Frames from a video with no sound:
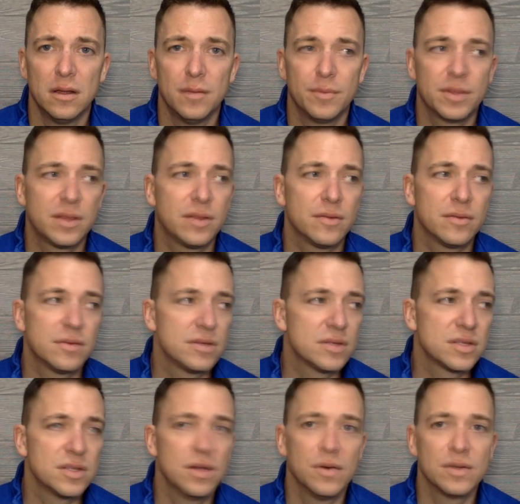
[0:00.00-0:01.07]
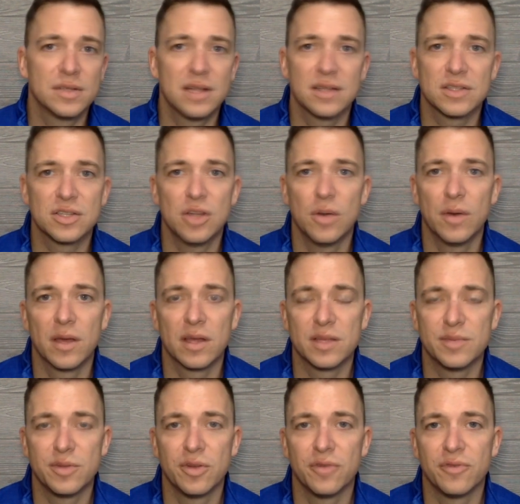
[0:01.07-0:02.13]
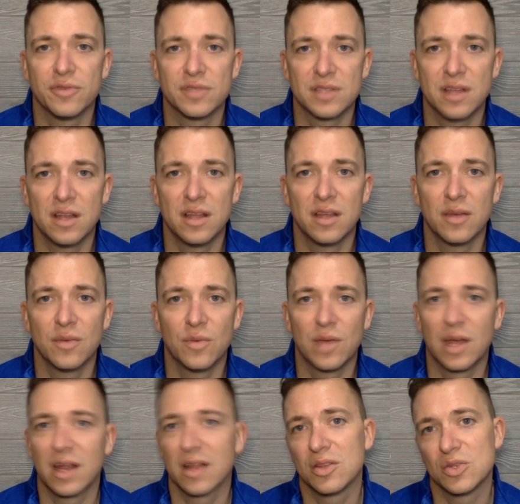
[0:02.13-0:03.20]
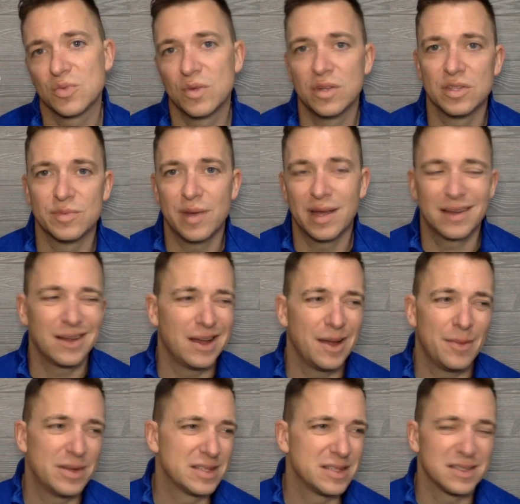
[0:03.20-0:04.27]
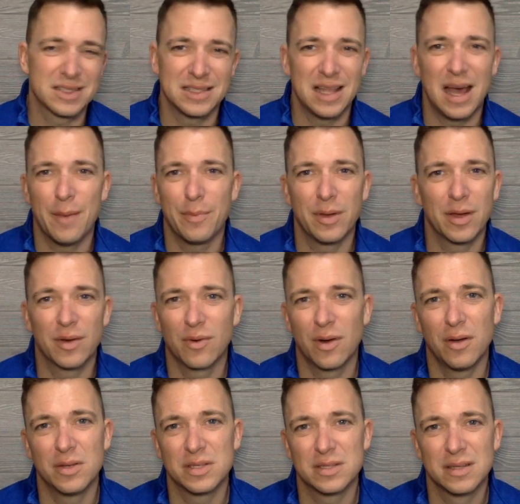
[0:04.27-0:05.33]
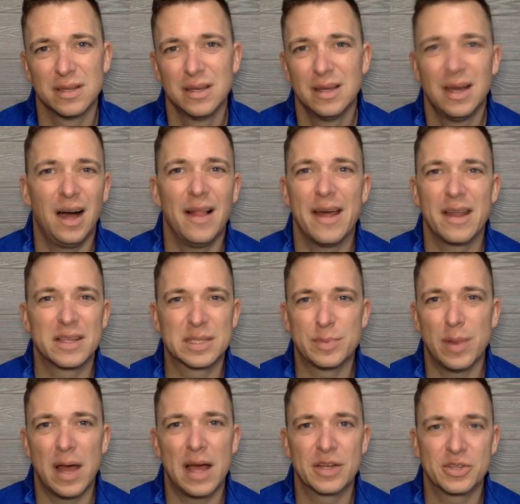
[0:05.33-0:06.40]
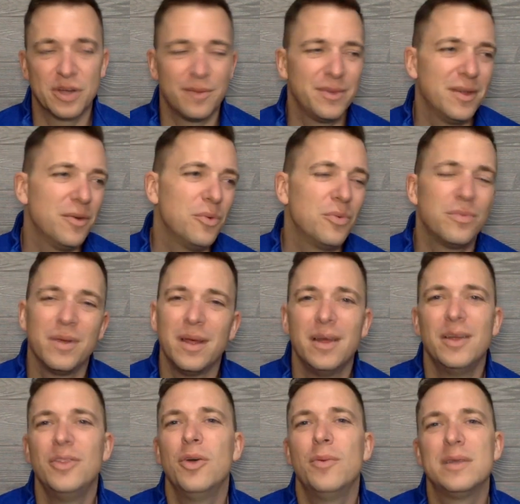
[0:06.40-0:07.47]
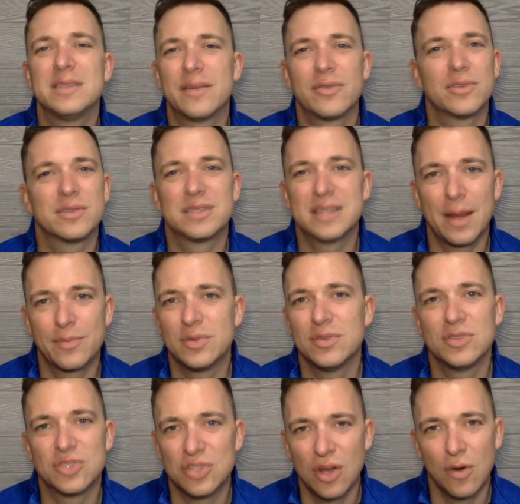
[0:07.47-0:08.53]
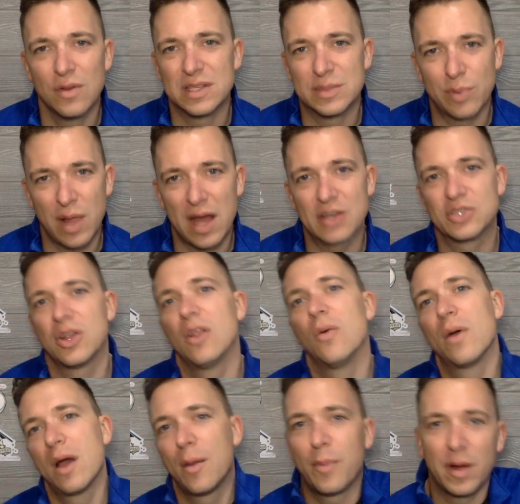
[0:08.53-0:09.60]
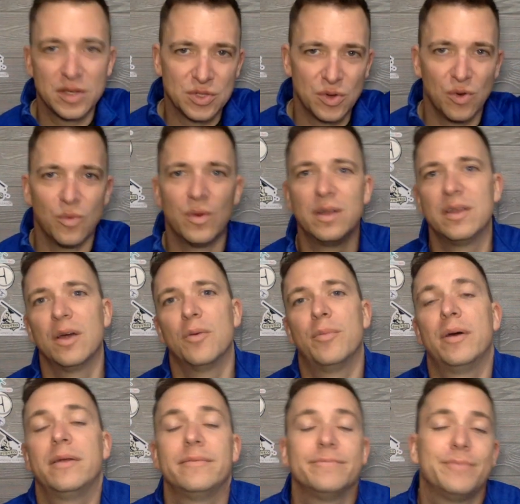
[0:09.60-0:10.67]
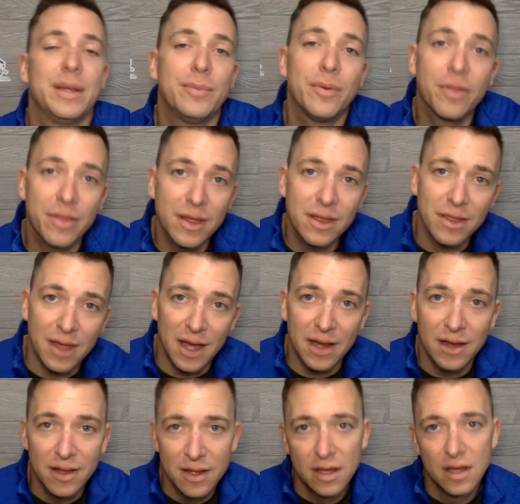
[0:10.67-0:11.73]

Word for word: But the, the snow is not snowing, it's beautiful, sunny, we gotta get those windows back. Nah, but it's all sloppy and gross. All that'll splash up. No, nobody's ever stepped in snow and splashed all the way up onto a window, but people think that.